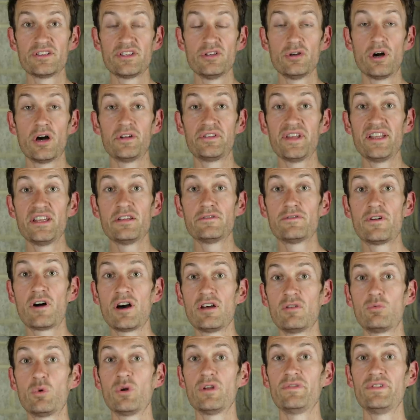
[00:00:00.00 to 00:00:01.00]
to
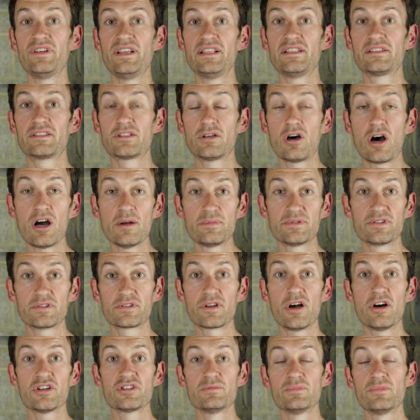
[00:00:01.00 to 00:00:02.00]
identify one of these types of
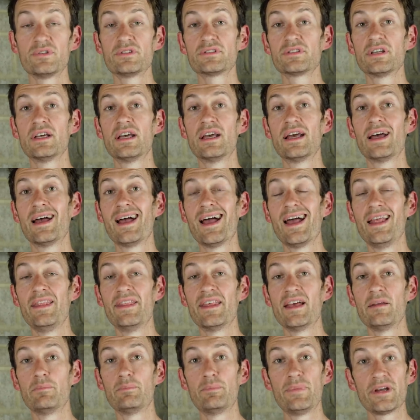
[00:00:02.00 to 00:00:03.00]
customers and
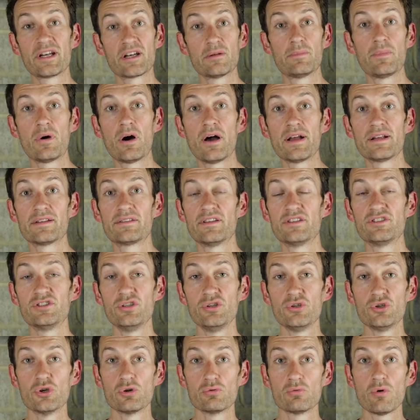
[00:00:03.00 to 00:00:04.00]
then pick the bike to
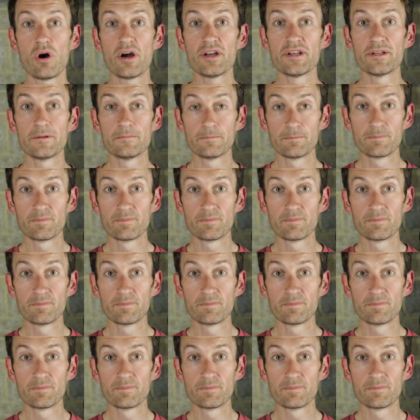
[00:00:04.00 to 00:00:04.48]
suit your riding.